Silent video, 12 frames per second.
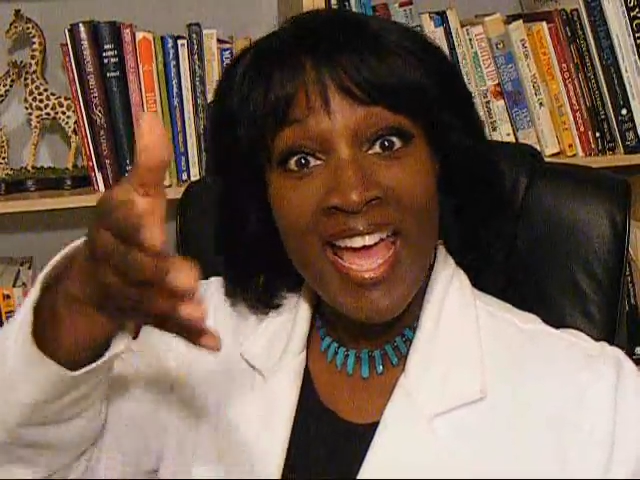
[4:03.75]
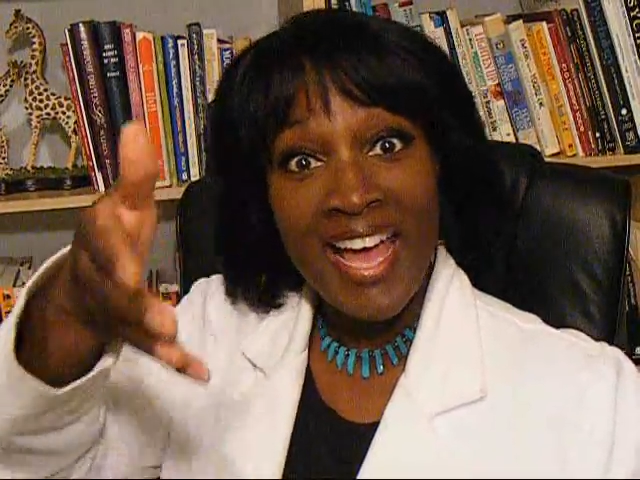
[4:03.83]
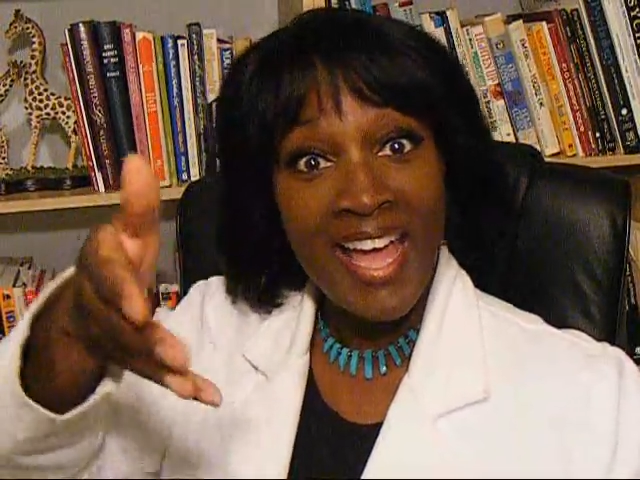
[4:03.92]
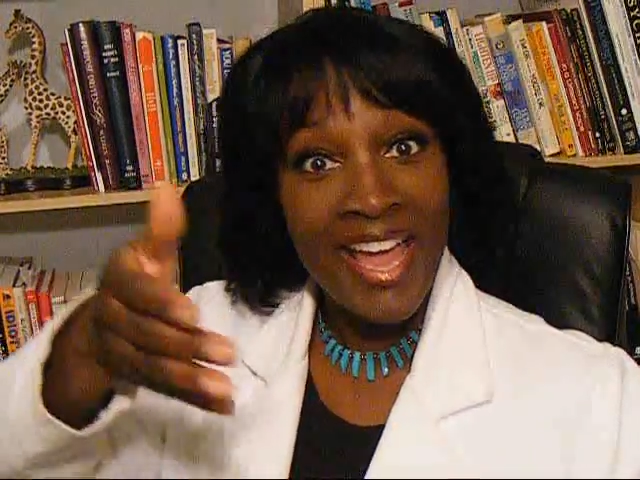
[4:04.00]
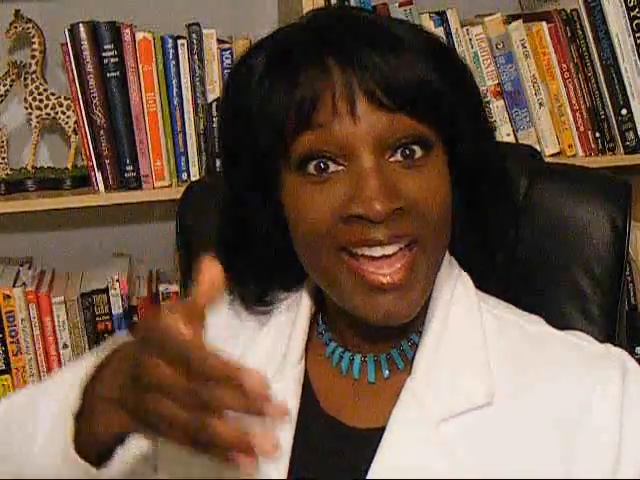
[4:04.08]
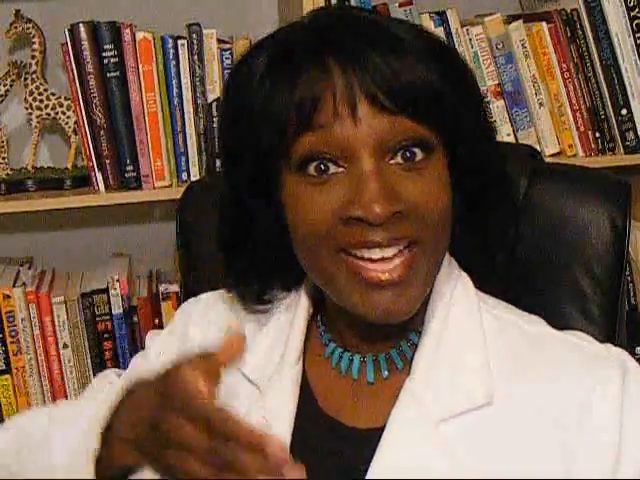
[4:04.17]

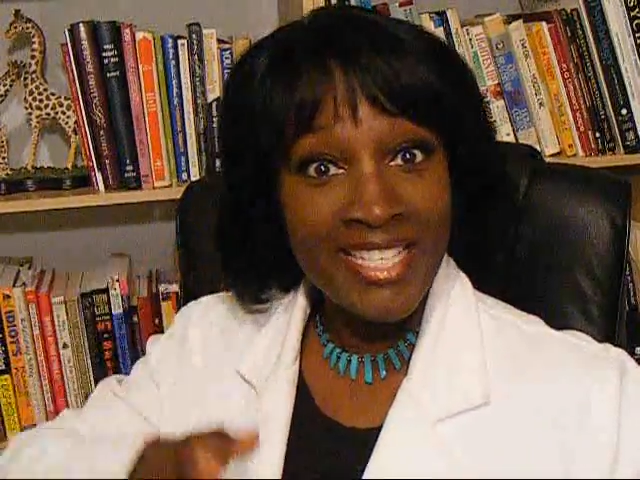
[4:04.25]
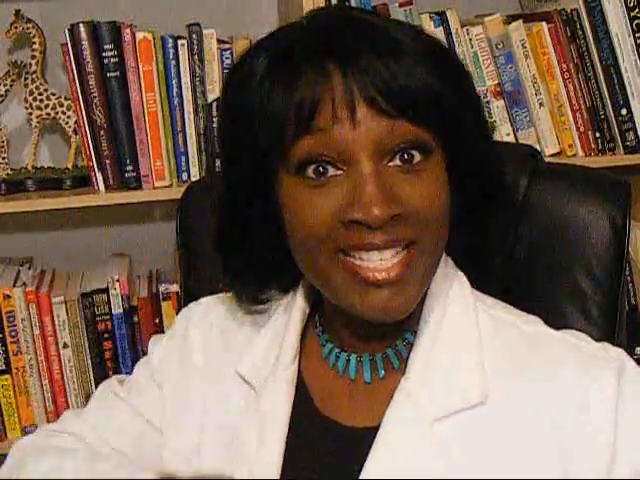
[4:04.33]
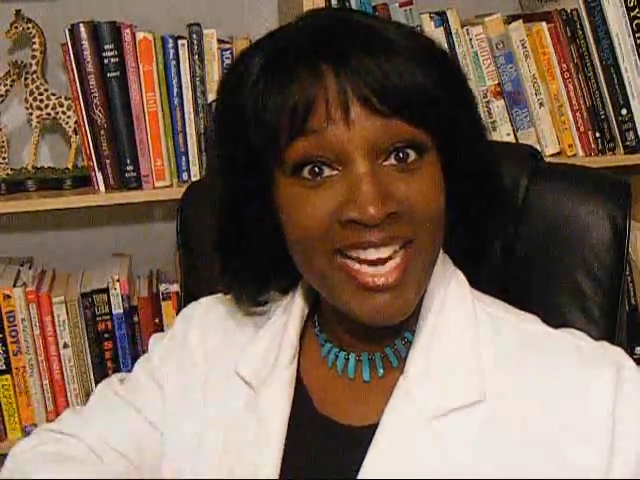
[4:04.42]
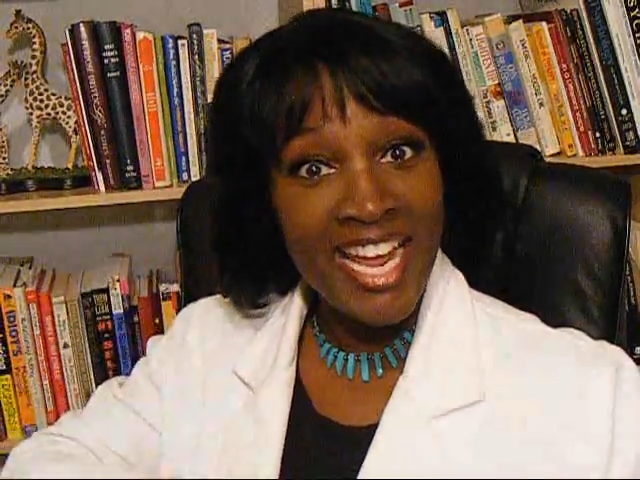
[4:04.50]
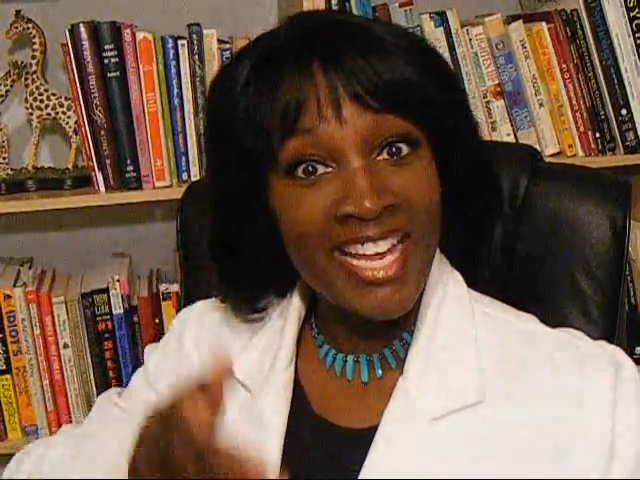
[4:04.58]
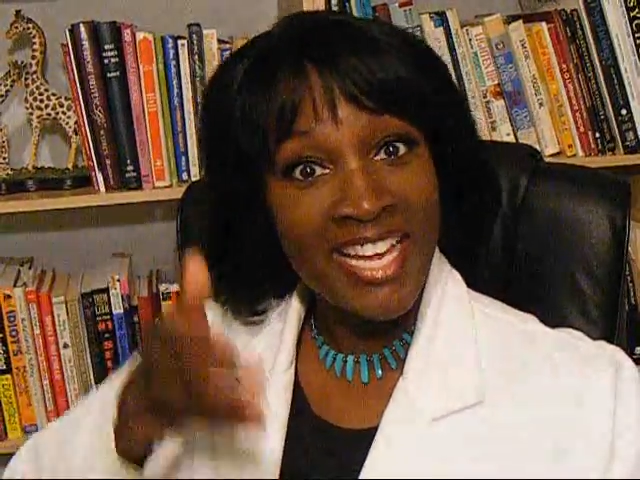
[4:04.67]
a
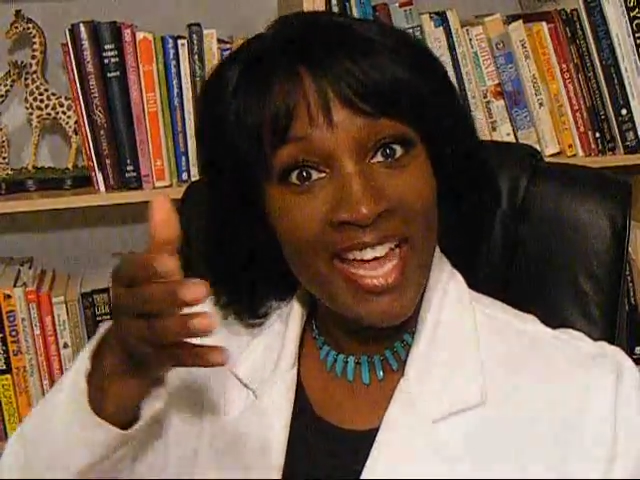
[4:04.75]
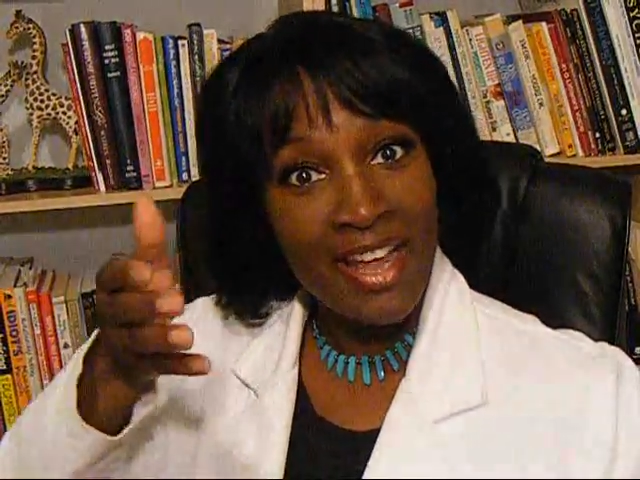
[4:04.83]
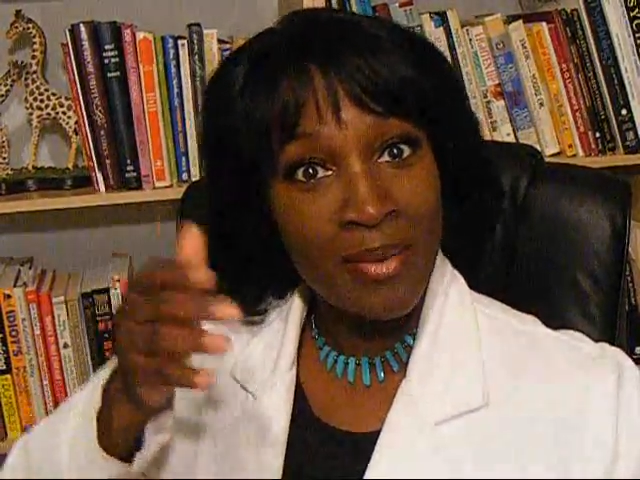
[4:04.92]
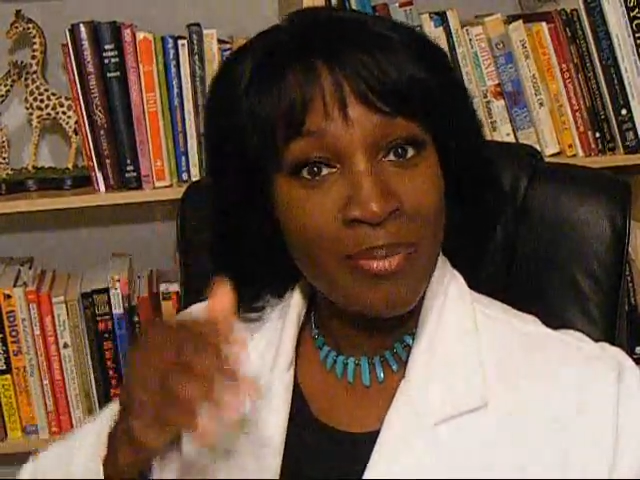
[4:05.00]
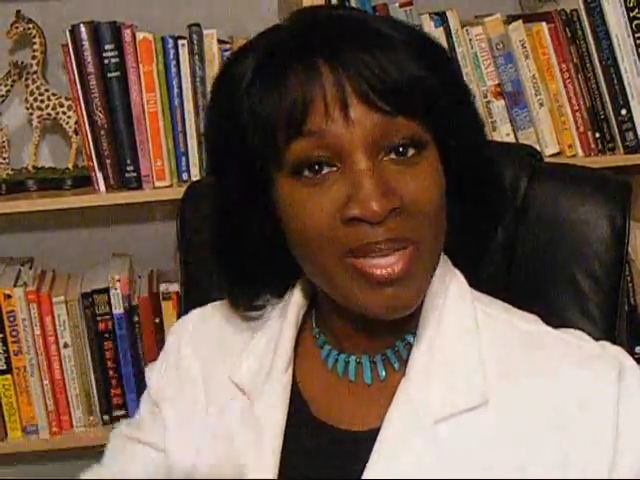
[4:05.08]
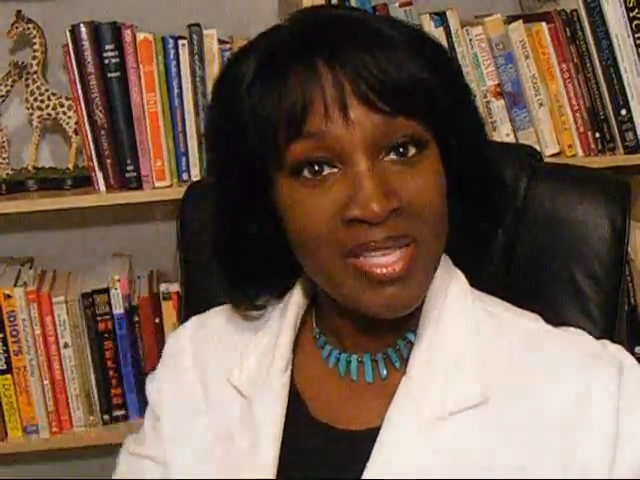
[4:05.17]
handshake,
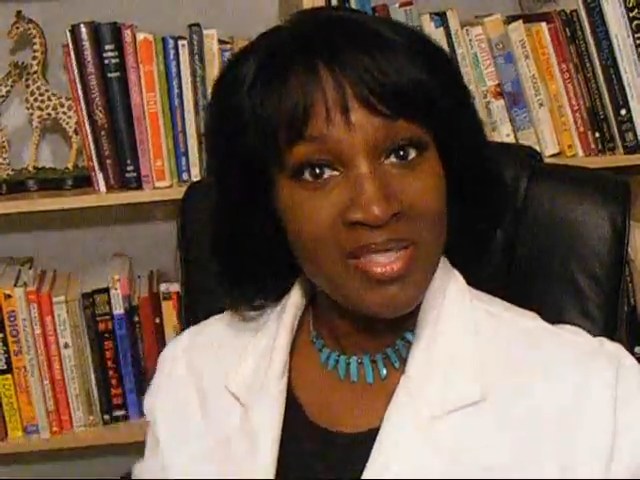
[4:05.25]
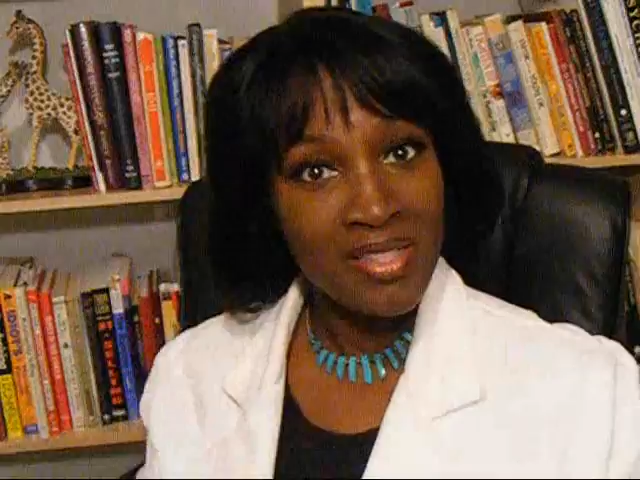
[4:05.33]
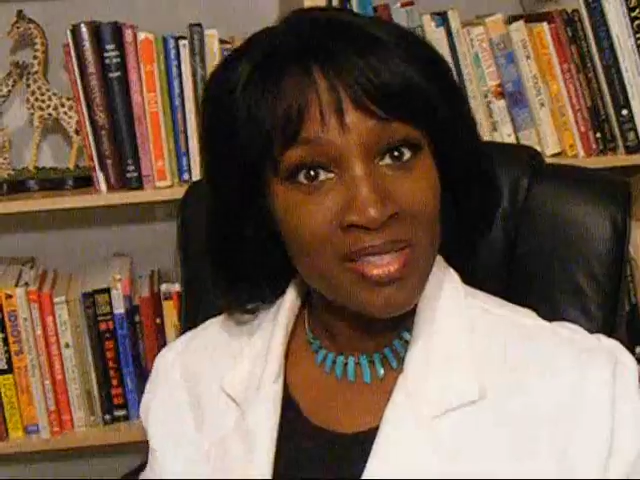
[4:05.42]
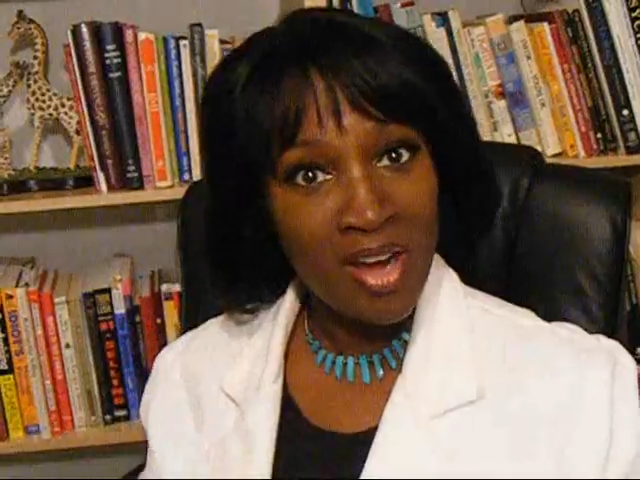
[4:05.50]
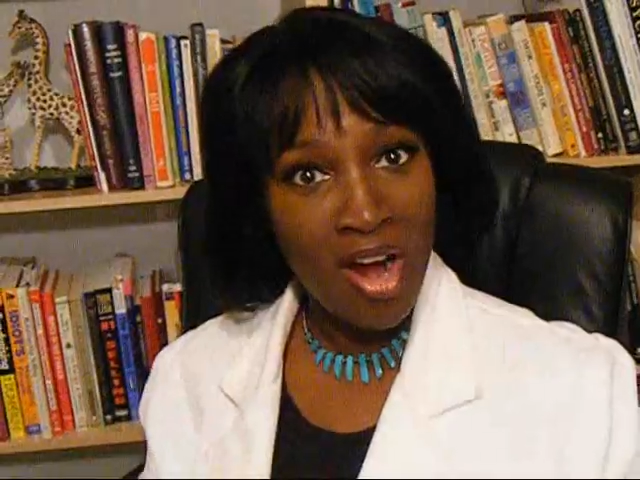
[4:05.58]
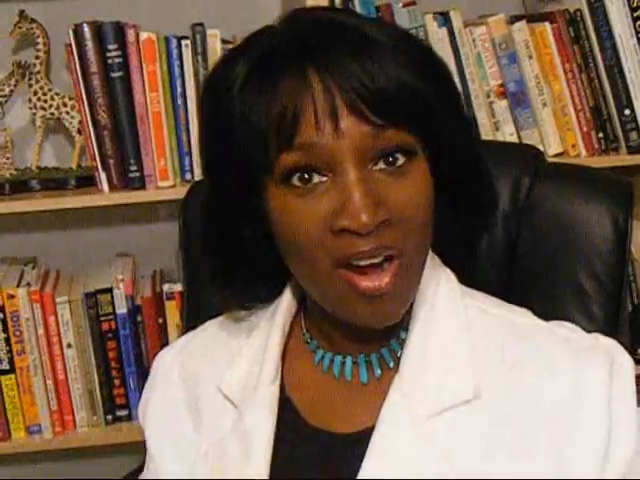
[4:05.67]
and a
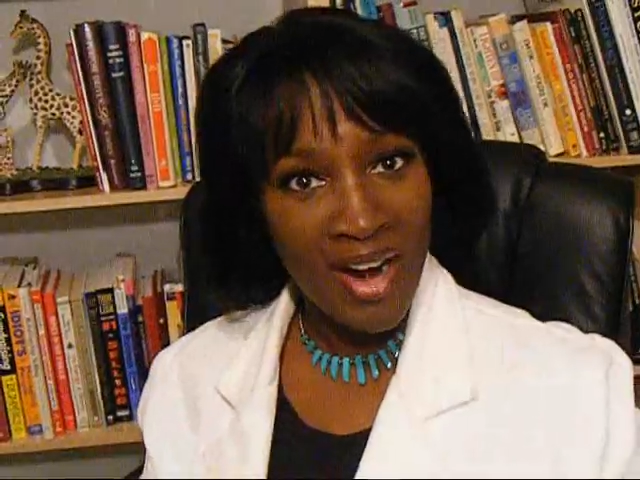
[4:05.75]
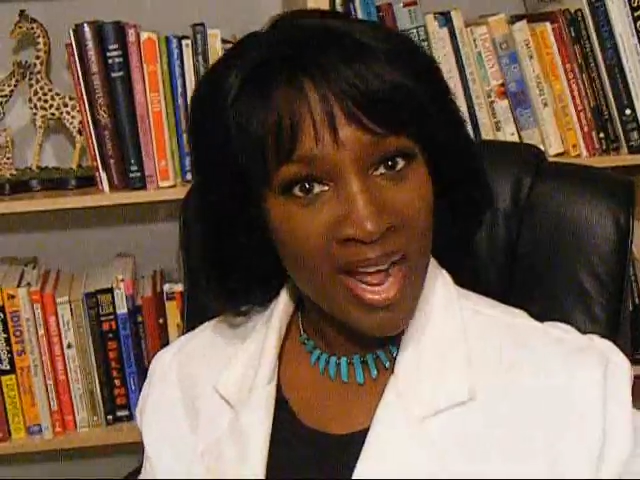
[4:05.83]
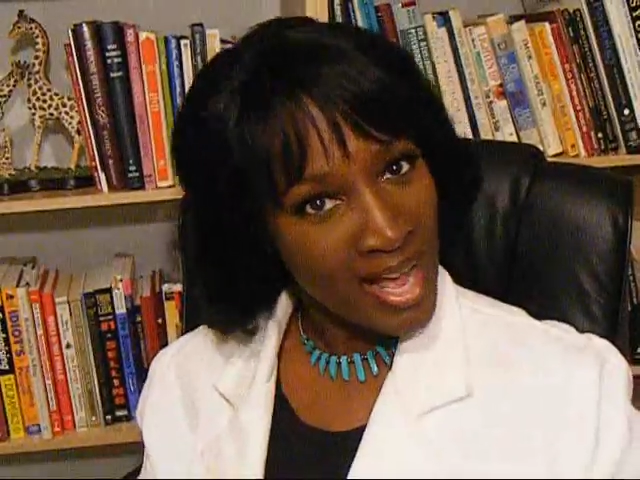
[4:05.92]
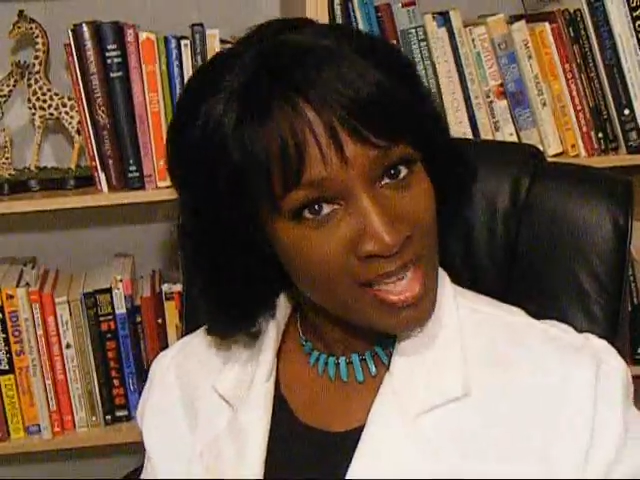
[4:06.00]
business card.